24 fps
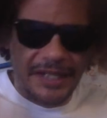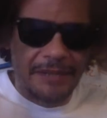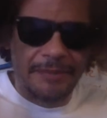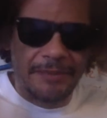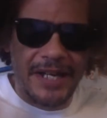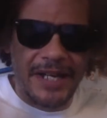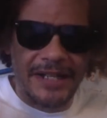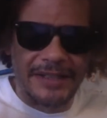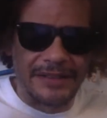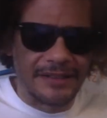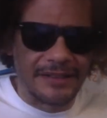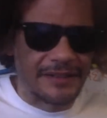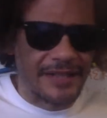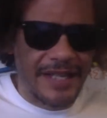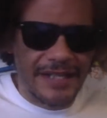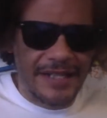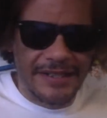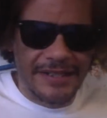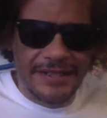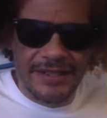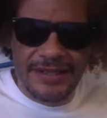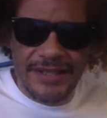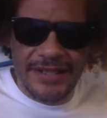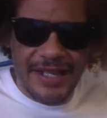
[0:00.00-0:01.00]
of mind.
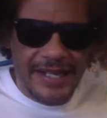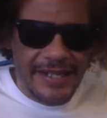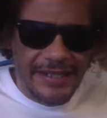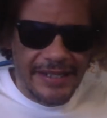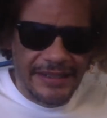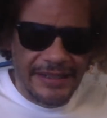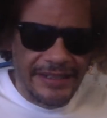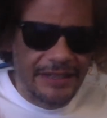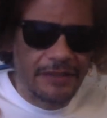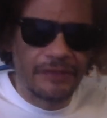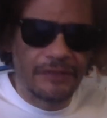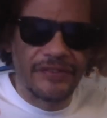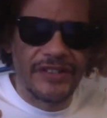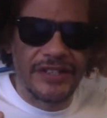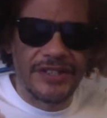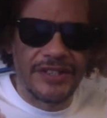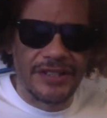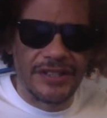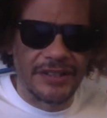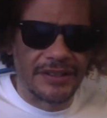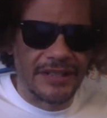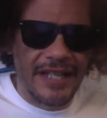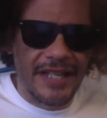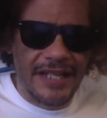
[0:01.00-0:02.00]
That is a legal
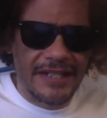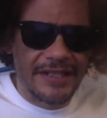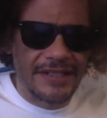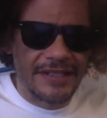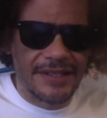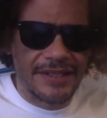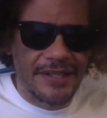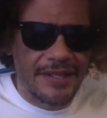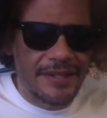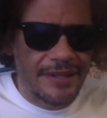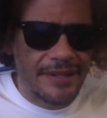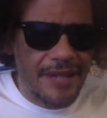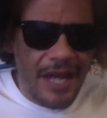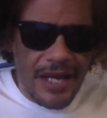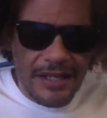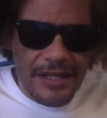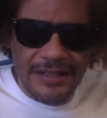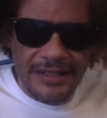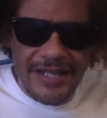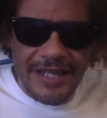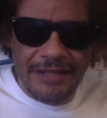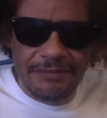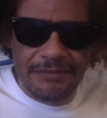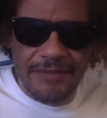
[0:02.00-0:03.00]
fiction. That is not a
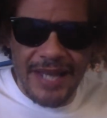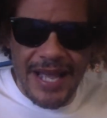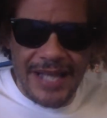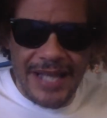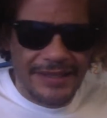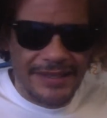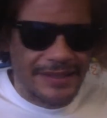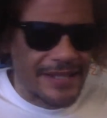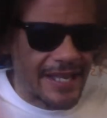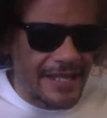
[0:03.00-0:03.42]
landmass.